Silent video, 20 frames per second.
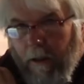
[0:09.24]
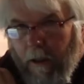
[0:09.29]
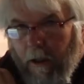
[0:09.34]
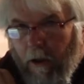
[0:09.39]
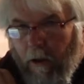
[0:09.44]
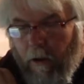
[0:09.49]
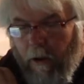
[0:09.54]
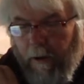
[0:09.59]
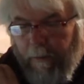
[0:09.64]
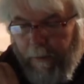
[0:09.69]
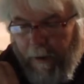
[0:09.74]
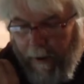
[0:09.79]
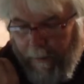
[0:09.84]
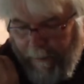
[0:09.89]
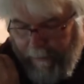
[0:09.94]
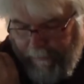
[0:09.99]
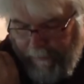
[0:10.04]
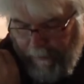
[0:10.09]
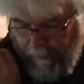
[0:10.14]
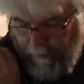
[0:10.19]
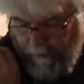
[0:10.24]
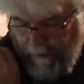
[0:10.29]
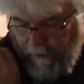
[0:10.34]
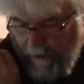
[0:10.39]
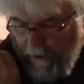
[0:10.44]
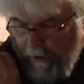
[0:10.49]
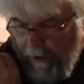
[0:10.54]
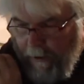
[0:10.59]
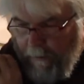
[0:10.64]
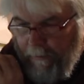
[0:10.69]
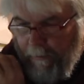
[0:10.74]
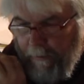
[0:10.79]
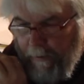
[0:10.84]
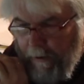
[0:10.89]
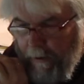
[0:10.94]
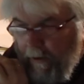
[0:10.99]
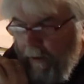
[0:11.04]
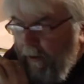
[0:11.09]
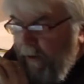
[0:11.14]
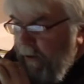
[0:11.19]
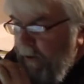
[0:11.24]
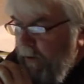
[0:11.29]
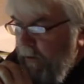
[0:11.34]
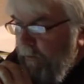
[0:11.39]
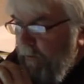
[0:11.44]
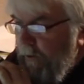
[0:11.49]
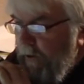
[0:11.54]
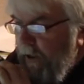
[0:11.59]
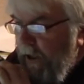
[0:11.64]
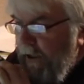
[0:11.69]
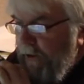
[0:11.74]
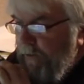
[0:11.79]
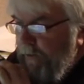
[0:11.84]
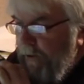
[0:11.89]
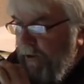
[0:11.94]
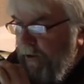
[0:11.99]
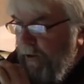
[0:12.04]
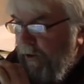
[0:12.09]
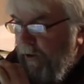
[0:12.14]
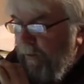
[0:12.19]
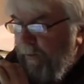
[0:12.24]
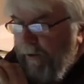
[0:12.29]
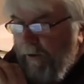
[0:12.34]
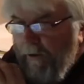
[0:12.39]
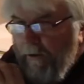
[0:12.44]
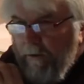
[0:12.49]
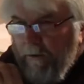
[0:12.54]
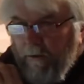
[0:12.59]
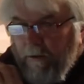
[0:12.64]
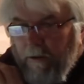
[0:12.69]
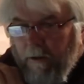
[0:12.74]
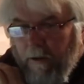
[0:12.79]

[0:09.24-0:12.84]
Hello, I'm Robert Van Rissingham with Naturally Noble.